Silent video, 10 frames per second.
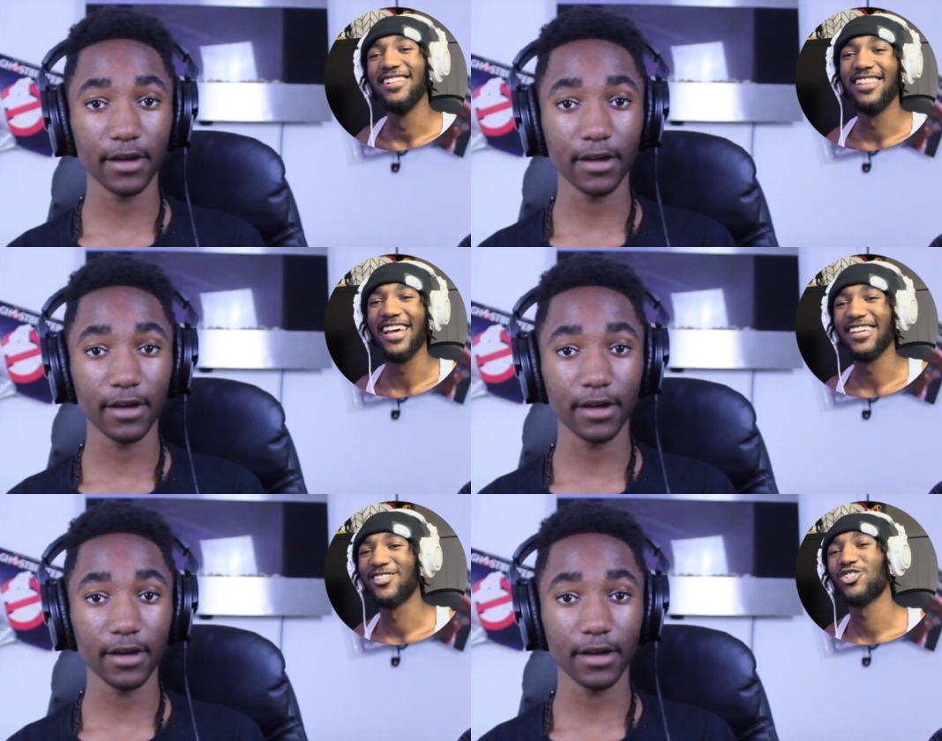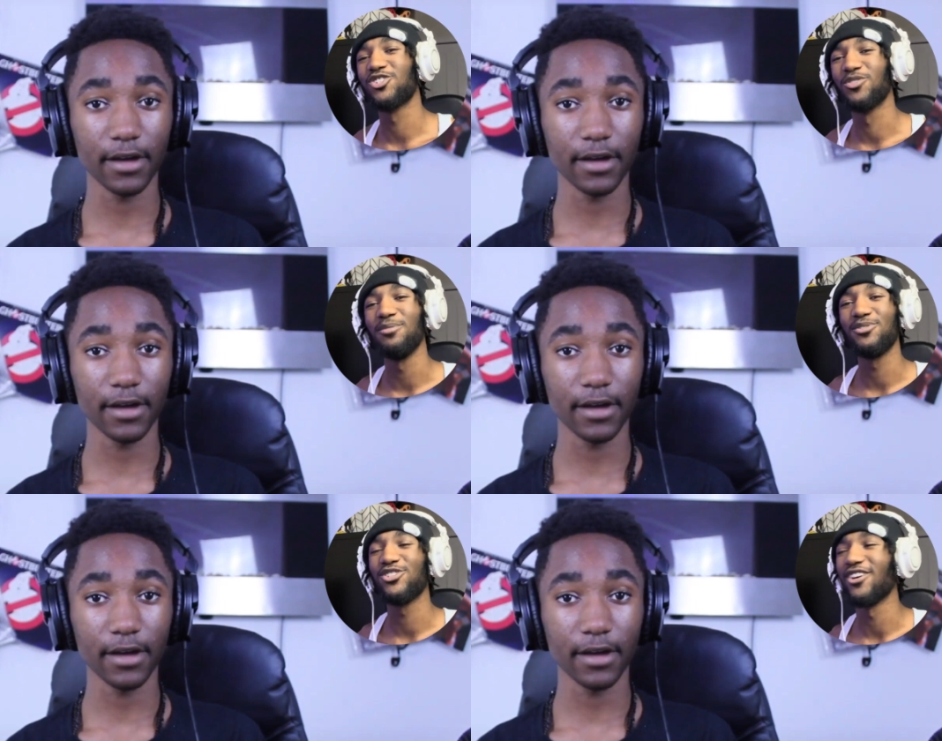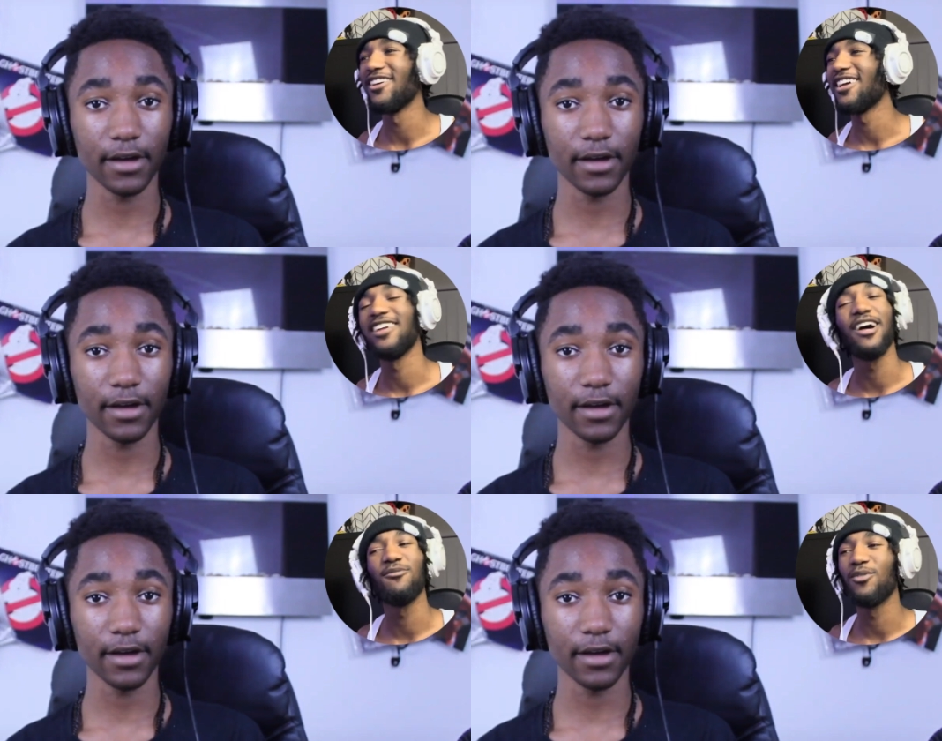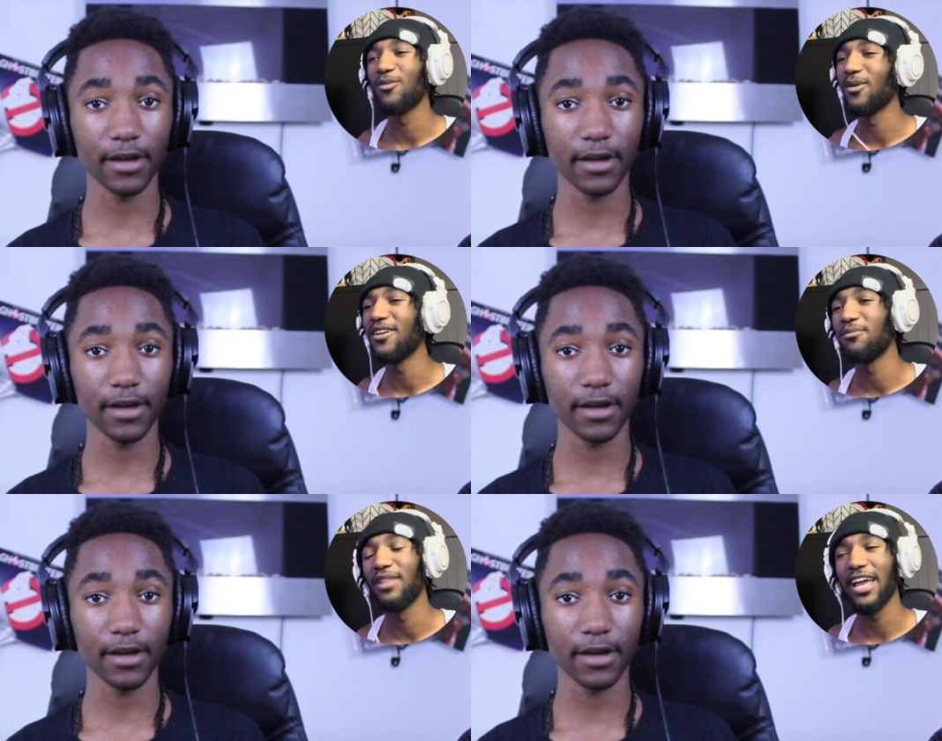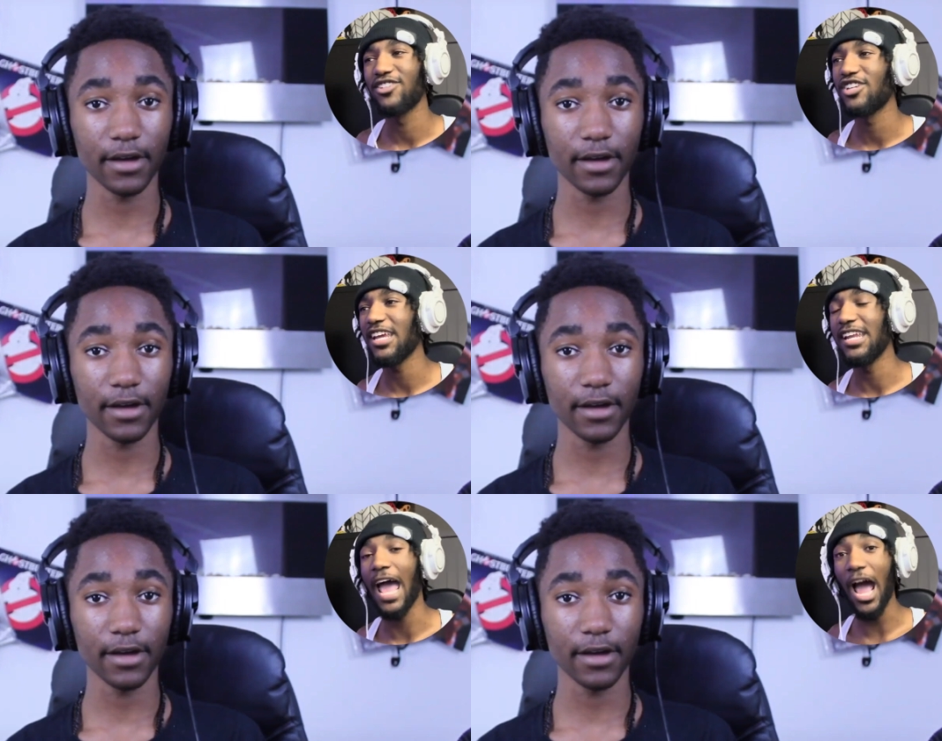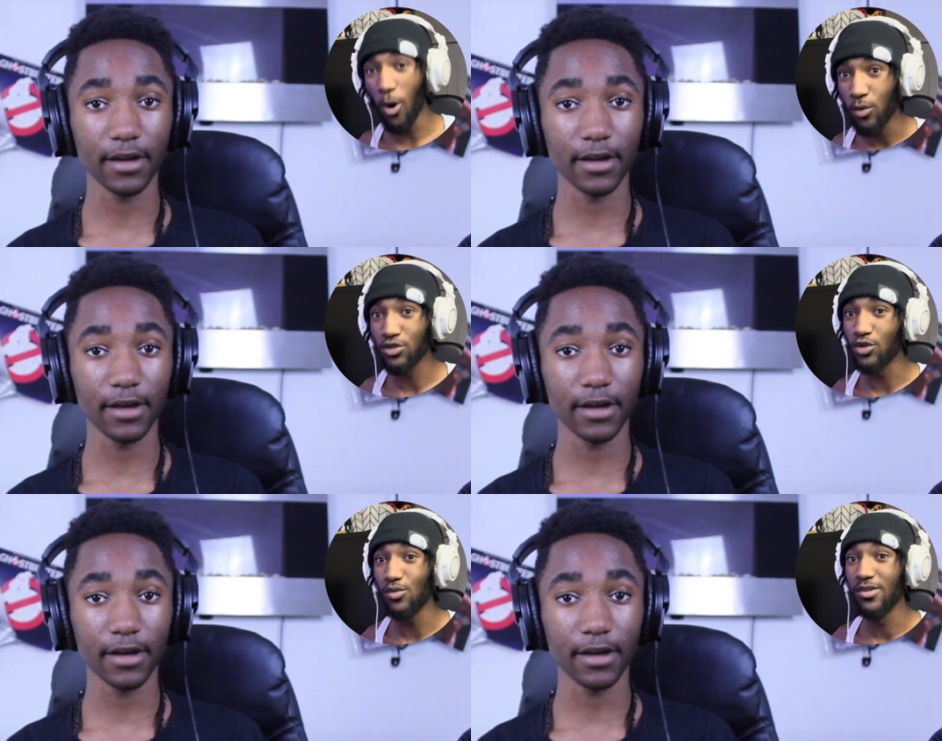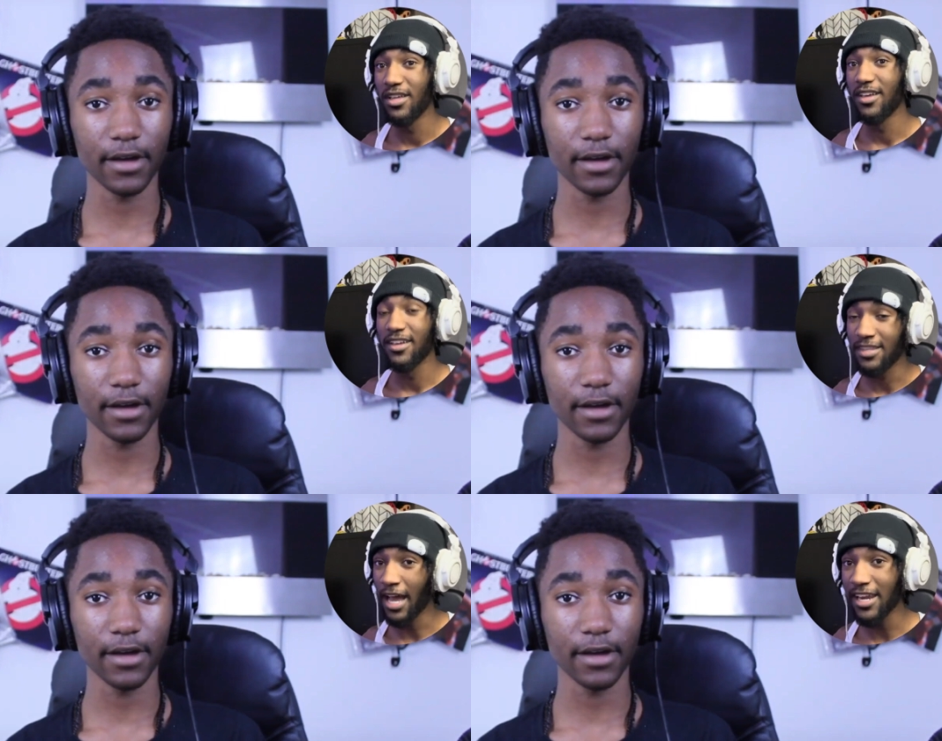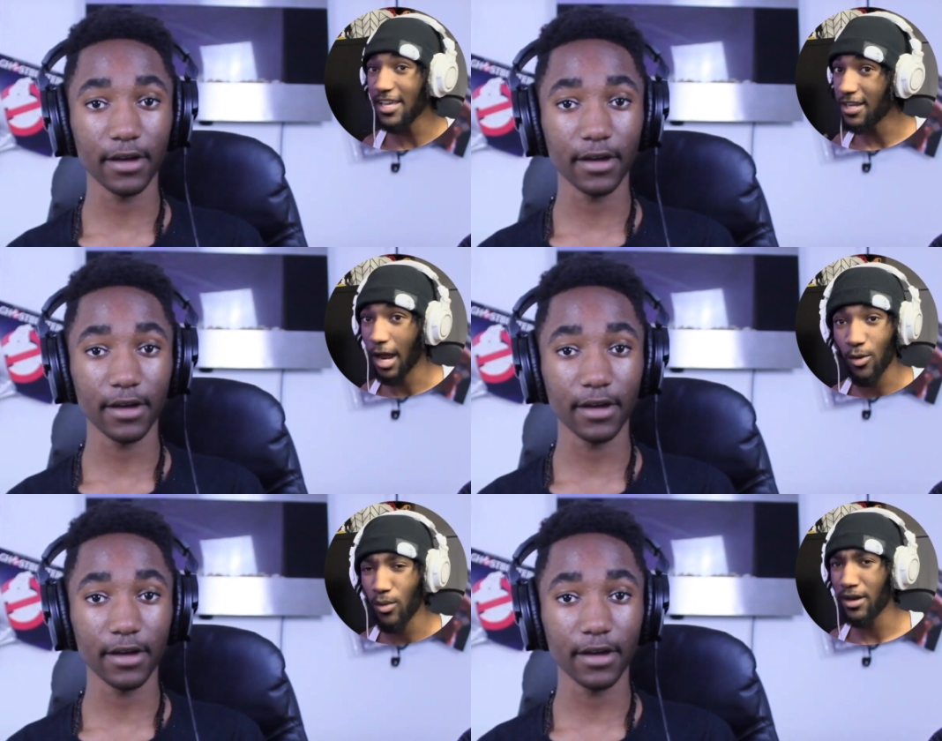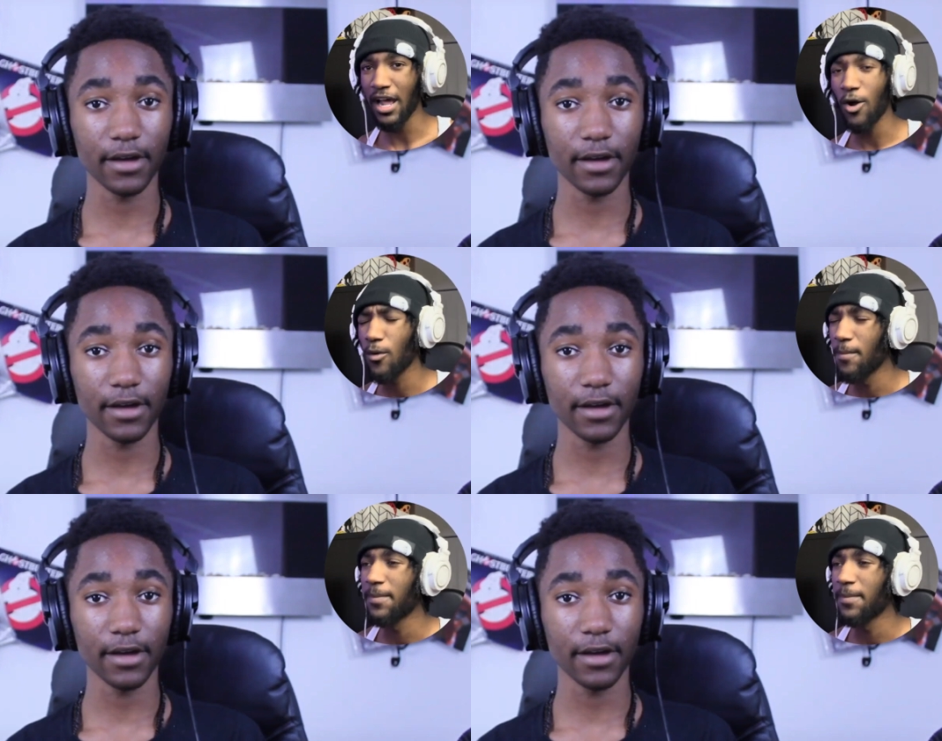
Speaker 1: like strip shirt and I would wear the black chain out too. Not in, I'd wear it out.